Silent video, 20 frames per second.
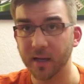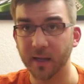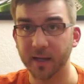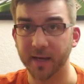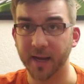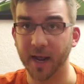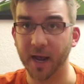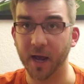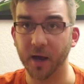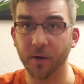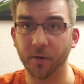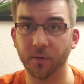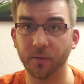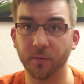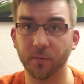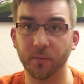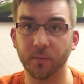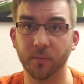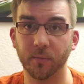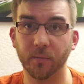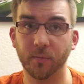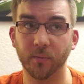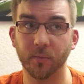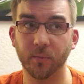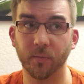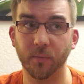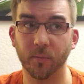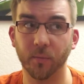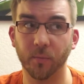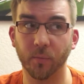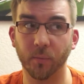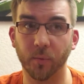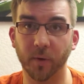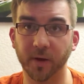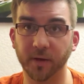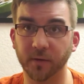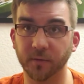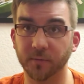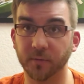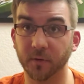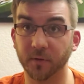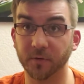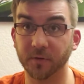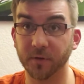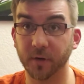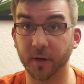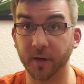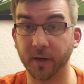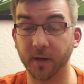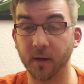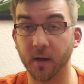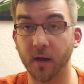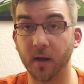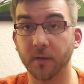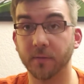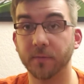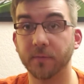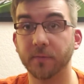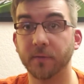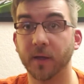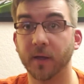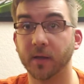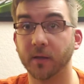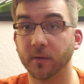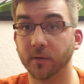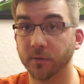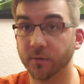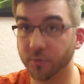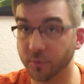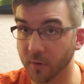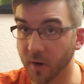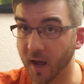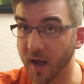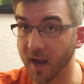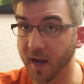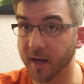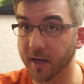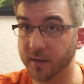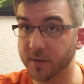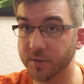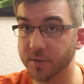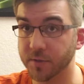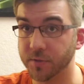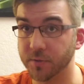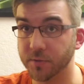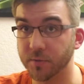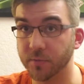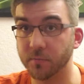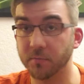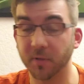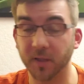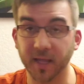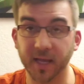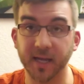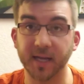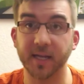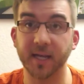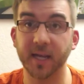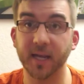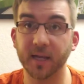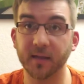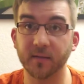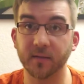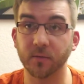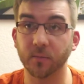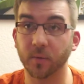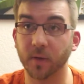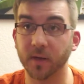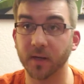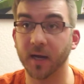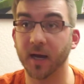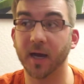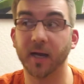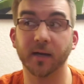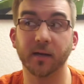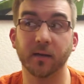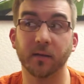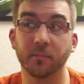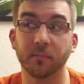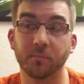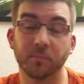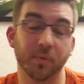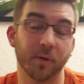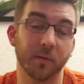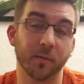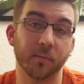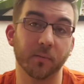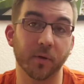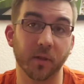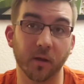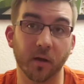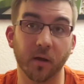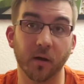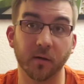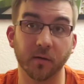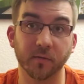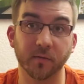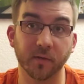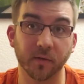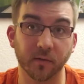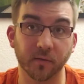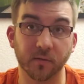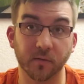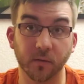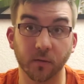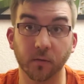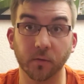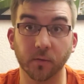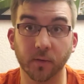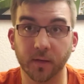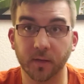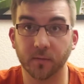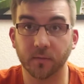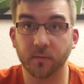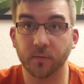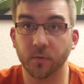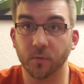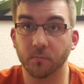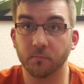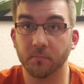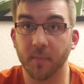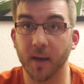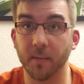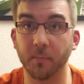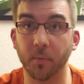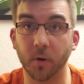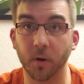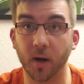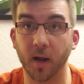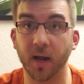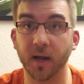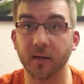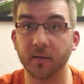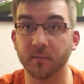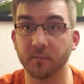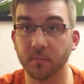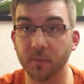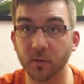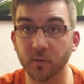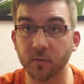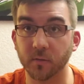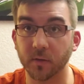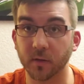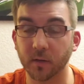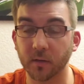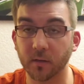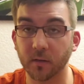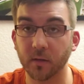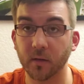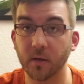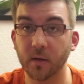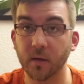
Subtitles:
Now, when you're first starting off and you're trying to play gigs and whatnot, probably one of the hardest things to do is to memorize music